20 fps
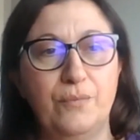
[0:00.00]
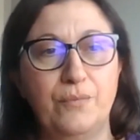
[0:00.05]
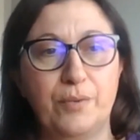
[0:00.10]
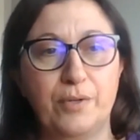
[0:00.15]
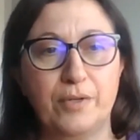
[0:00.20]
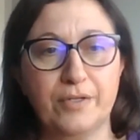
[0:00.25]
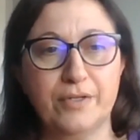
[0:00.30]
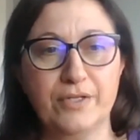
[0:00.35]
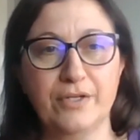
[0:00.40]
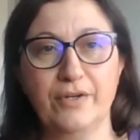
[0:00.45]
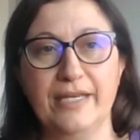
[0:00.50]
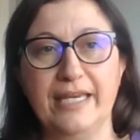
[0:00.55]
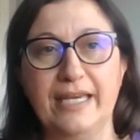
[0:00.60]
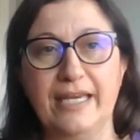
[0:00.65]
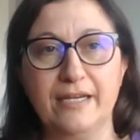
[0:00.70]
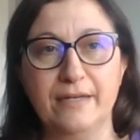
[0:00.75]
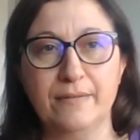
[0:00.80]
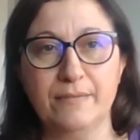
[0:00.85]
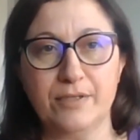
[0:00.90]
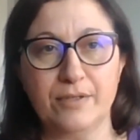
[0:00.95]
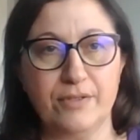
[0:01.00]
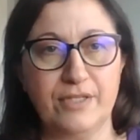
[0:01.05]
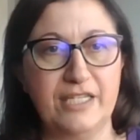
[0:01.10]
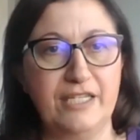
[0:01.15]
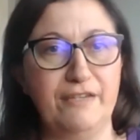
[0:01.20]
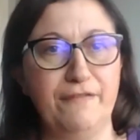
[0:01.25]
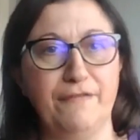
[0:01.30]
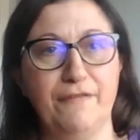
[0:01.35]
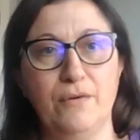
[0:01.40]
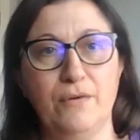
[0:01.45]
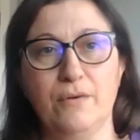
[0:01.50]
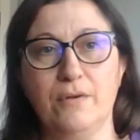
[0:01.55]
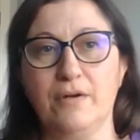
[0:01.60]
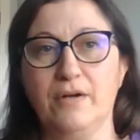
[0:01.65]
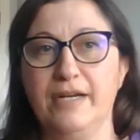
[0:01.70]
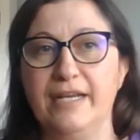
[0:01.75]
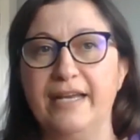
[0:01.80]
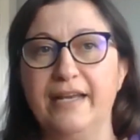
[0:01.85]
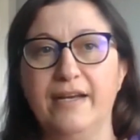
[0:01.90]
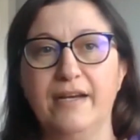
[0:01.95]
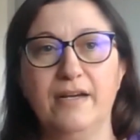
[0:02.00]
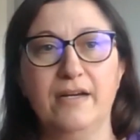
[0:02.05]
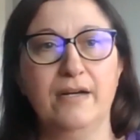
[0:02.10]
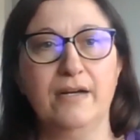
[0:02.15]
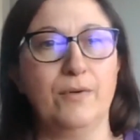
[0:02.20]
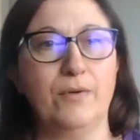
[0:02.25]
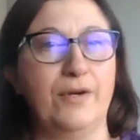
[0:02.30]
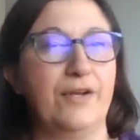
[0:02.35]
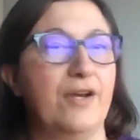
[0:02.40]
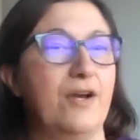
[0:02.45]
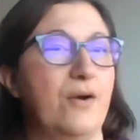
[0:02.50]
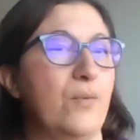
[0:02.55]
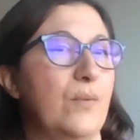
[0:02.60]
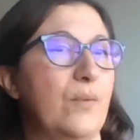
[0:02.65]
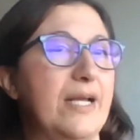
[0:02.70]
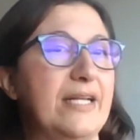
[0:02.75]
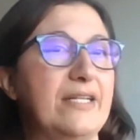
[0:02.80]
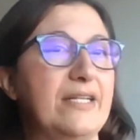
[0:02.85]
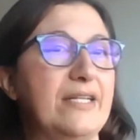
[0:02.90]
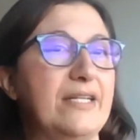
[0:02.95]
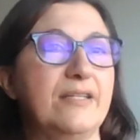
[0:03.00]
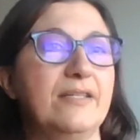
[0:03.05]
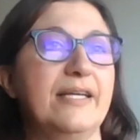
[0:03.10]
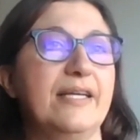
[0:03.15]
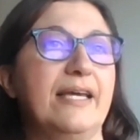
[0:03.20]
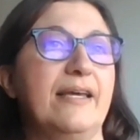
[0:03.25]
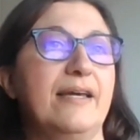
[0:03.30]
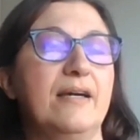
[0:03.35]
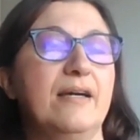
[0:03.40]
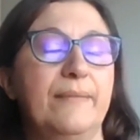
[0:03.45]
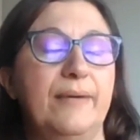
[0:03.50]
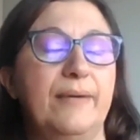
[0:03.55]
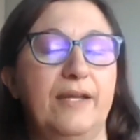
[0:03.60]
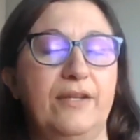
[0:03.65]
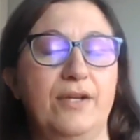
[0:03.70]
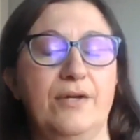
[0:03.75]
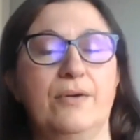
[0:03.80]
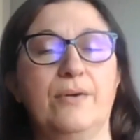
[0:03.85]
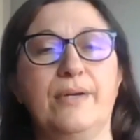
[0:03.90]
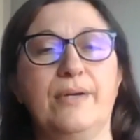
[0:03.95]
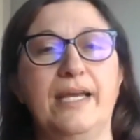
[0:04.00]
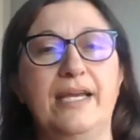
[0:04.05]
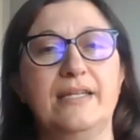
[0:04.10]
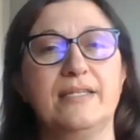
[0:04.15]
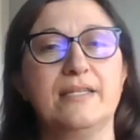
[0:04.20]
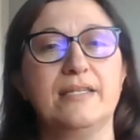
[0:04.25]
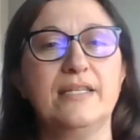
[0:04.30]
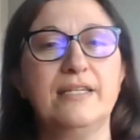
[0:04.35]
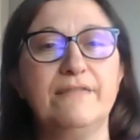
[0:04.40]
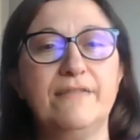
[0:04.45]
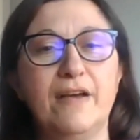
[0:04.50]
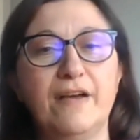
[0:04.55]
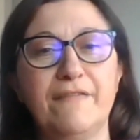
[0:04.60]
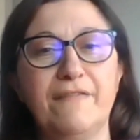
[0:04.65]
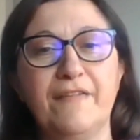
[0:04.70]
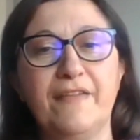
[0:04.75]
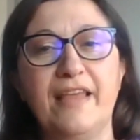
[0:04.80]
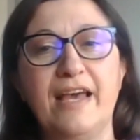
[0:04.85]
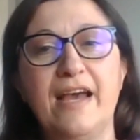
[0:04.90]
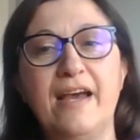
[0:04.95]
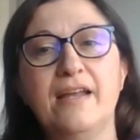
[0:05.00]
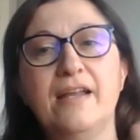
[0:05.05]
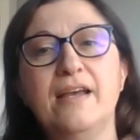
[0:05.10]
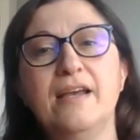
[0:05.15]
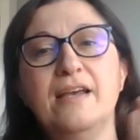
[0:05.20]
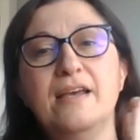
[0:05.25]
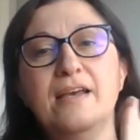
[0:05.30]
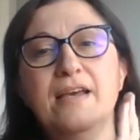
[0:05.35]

personal income, so T4 income, or you got rental income, and you're okay to live off of that,